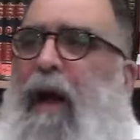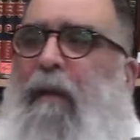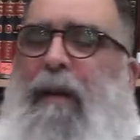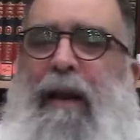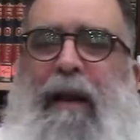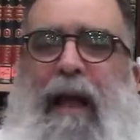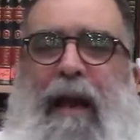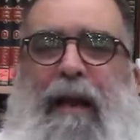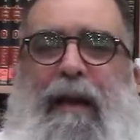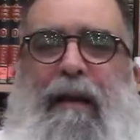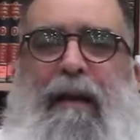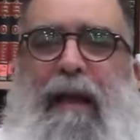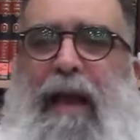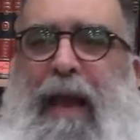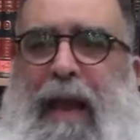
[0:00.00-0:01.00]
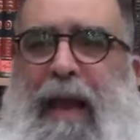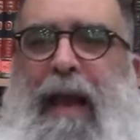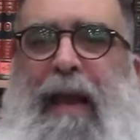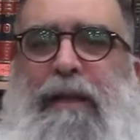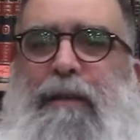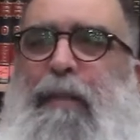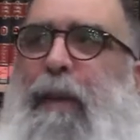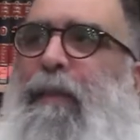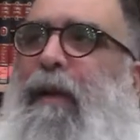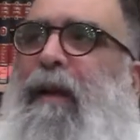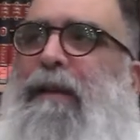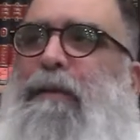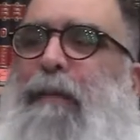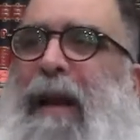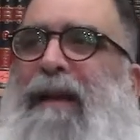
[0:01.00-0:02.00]
I mean, like idiots, people
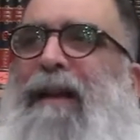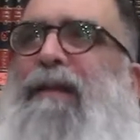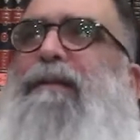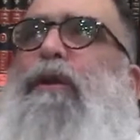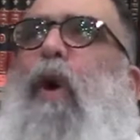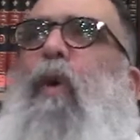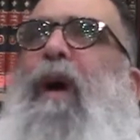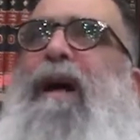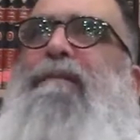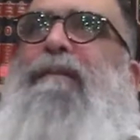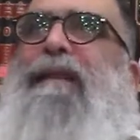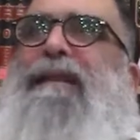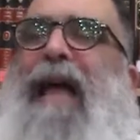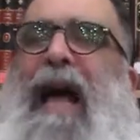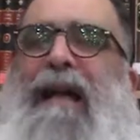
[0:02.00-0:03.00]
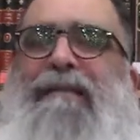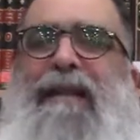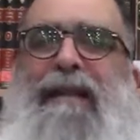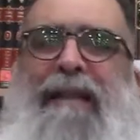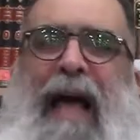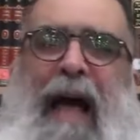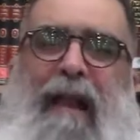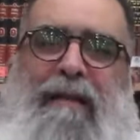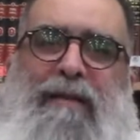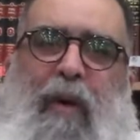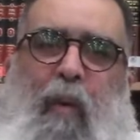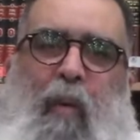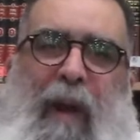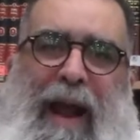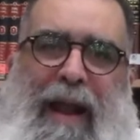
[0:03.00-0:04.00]
are spending $200,000
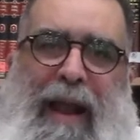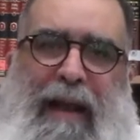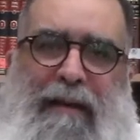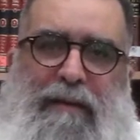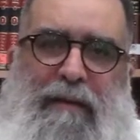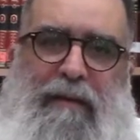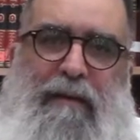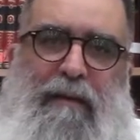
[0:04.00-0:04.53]
on weddings.